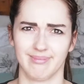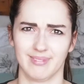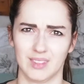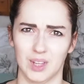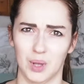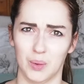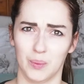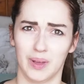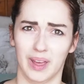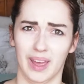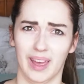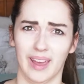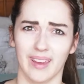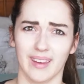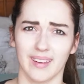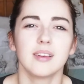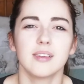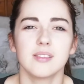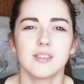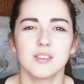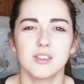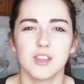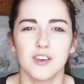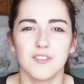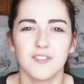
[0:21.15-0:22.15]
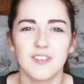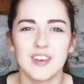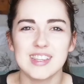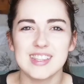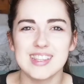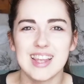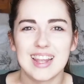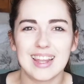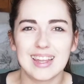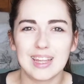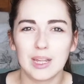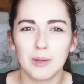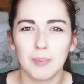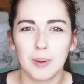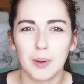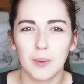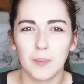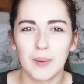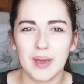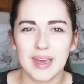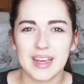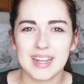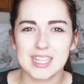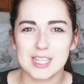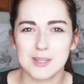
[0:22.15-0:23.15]
Okay. So it feels a little bit
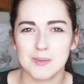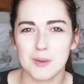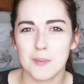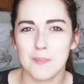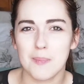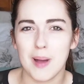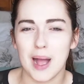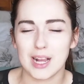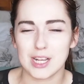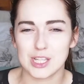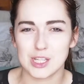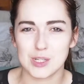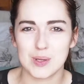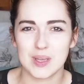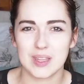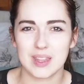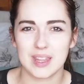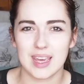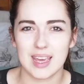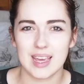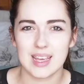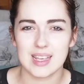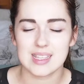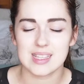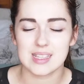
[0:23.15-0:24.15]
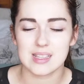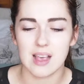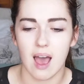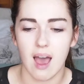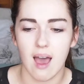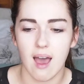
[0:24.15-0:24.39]
weird to be back doing this.